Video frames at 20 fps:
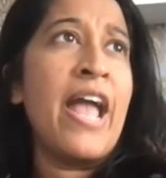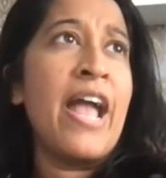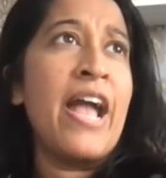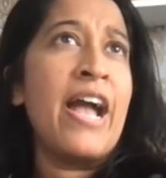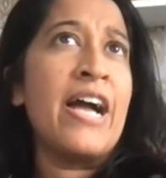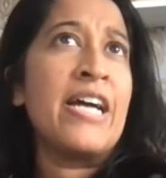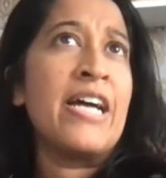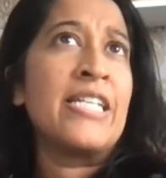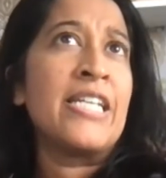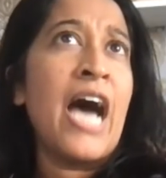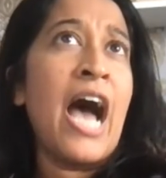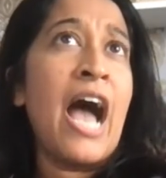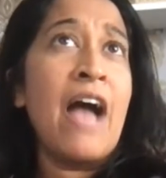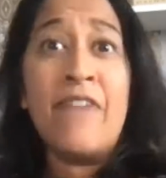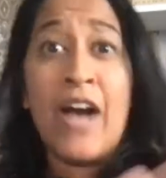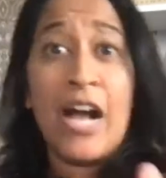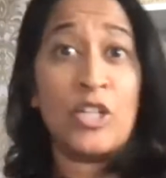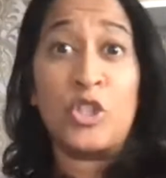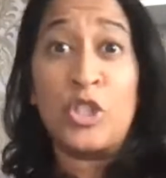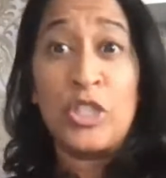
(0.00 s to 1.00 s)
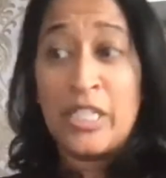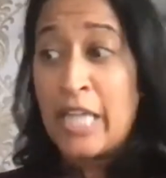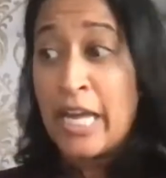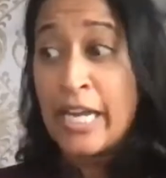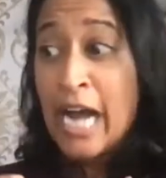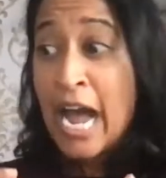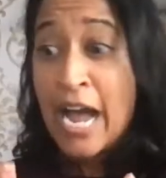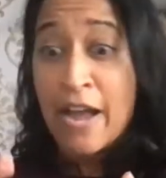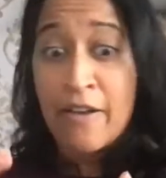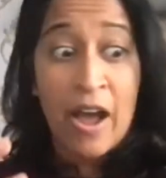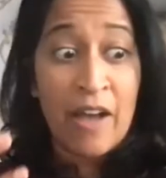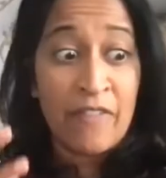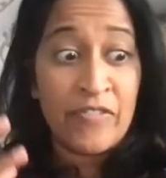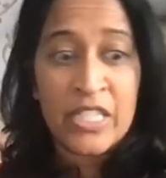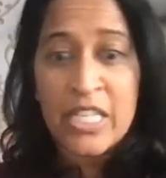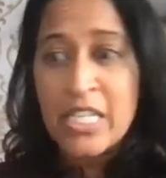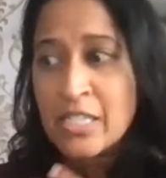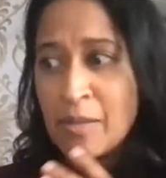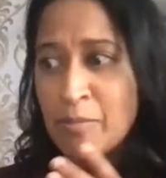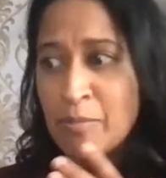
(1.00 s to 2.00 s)
And I've actually like I, I've
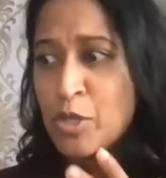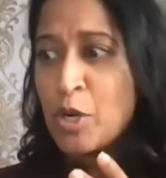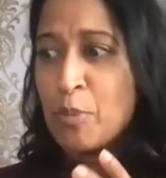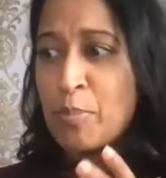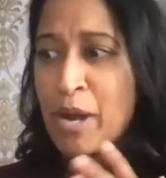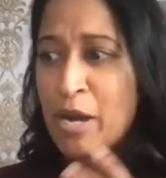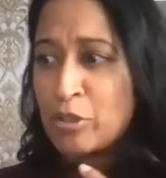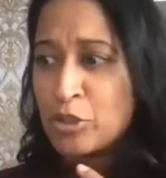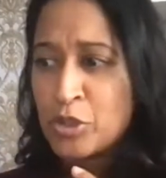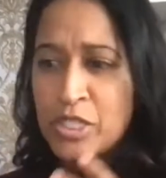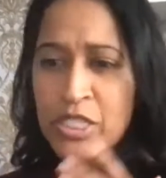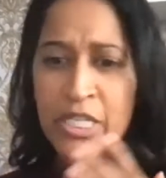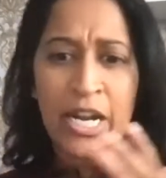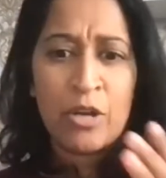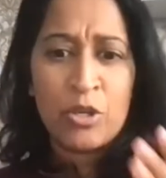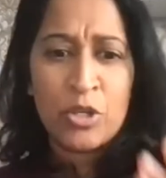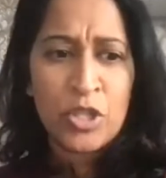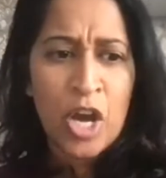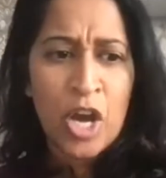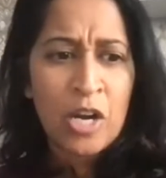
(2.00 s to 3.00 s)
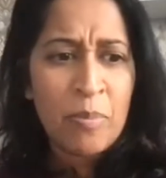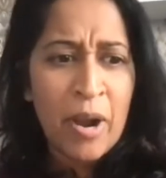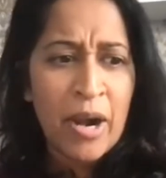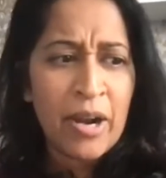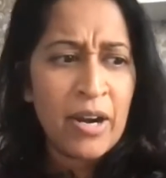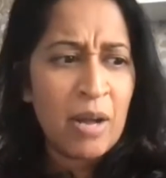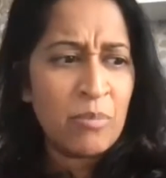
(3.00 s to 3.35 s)
seen some of your boundaries and how you talk about it.